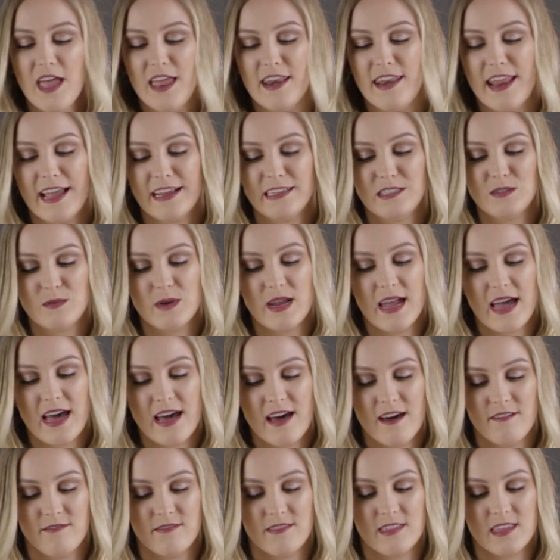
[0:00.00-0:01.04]
Next we
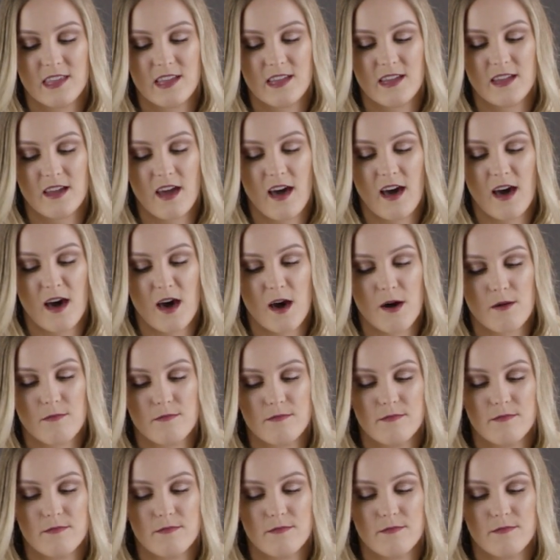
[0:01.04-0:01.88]
have the